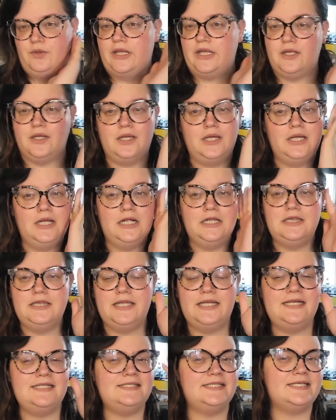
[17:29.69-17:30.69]
Like,
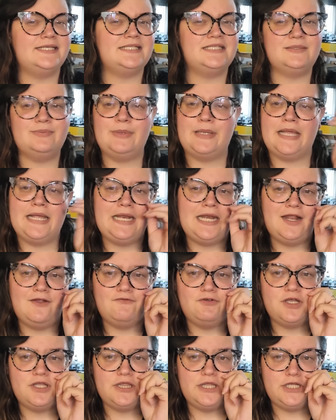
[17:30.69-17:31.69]
let us explain
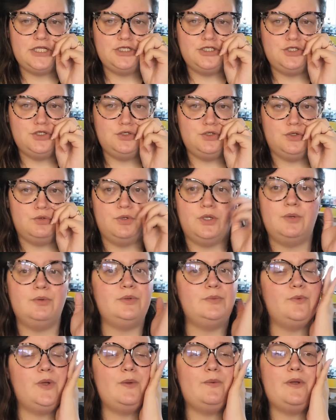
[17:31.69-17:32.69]
everything to you. We were,
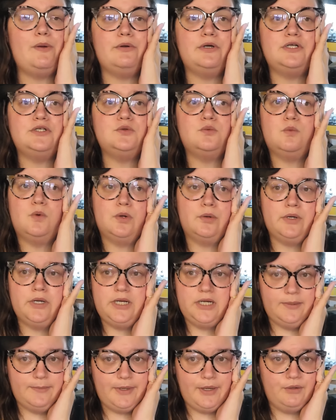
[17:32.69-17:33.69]
we, we were just
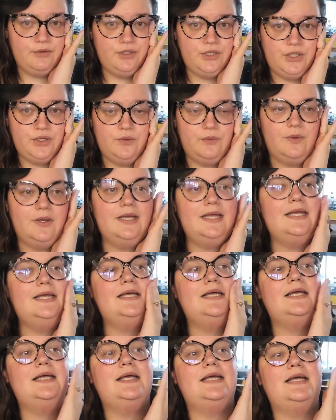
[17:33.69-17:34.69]
worried about you.
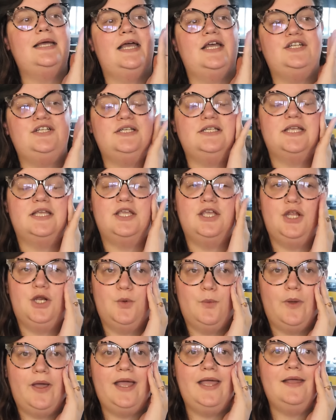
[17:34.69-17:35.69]
And she's like, you know
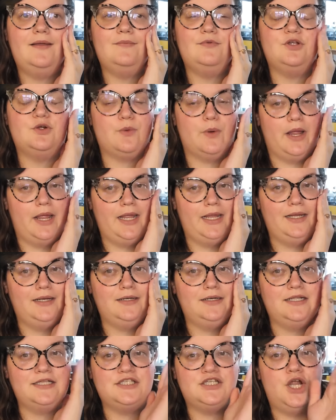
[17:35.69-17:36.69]
what? You're right.
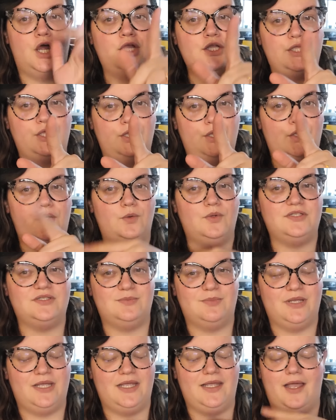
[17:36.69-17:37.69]
It's not you. It's
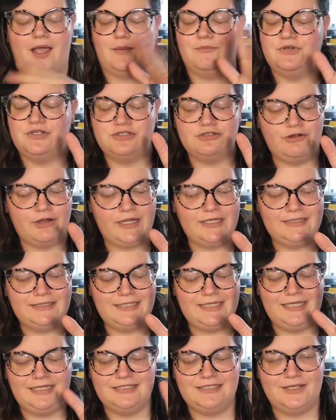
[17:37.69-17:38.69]
me. I'm just
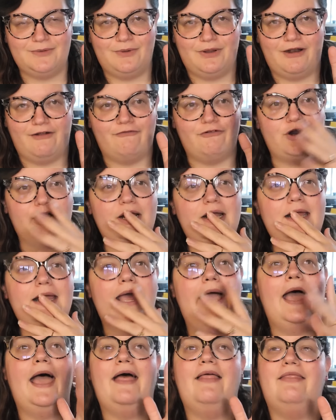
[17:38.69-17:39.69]
crazy. It's like, whatever.
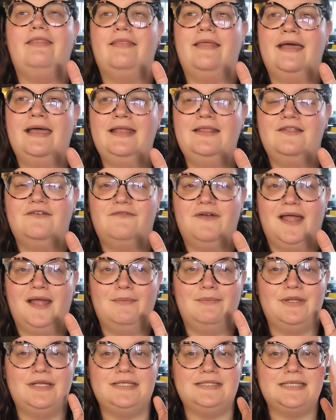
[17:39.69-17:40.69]
And then the
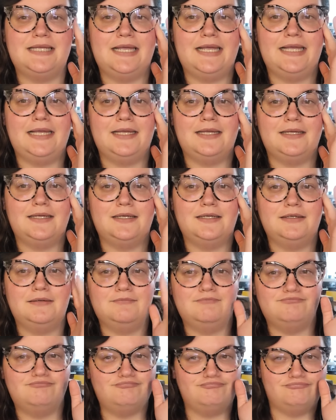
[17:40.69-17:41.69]
family's like,
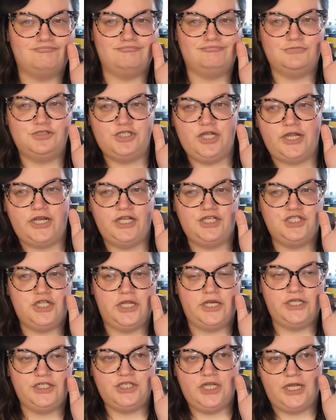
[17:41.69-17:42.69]
shady,
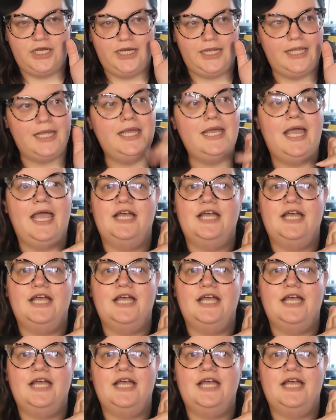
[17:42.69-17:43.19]
shady, shady.